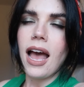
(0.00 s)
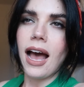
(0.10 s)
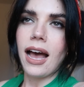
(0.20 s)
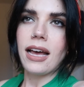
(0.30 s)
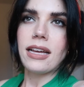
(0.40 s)

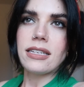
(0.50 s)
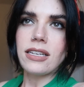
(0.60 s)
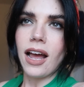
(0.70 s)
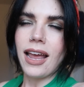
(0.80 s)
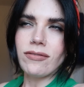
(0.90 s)
And
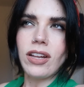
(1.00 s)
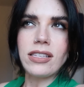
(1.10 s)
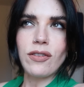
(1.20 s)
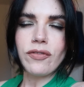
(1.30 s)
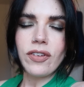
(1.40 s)
I have
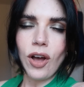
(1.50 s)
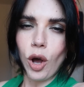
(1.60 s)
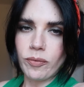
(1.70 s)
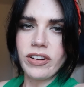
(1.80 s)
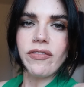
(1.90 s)
lots of
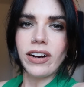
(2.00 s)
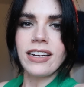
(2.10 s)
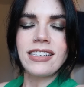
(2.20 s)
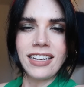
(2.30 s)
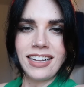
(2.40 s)
hopefully very
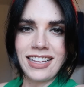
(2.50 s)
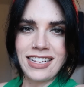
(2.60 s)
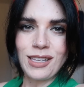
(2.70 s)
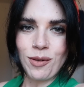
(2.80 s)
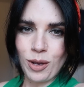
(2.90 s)
exciting
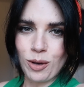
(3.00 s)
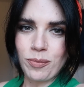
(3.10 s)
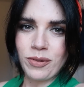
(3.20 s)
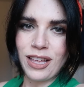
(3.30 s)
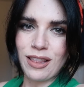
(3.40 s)
things coming up